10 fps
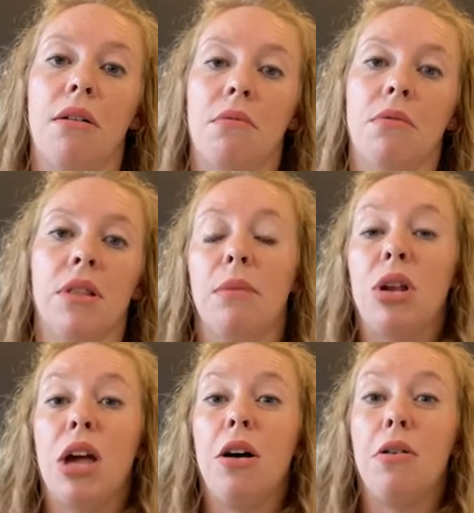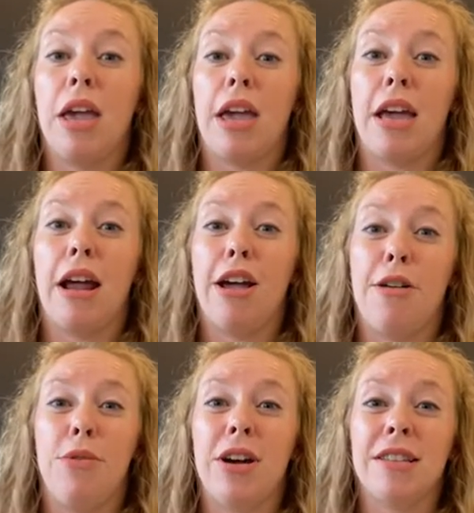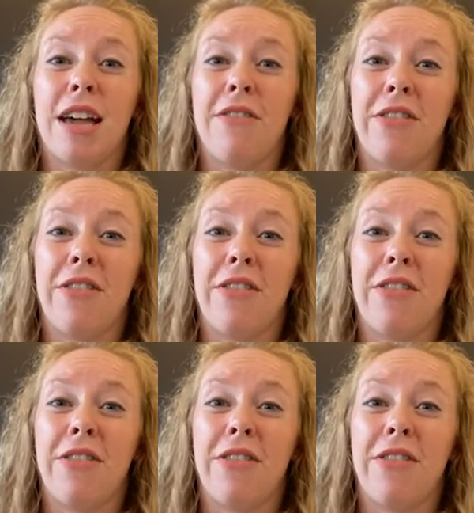let me know, and I hope you guys have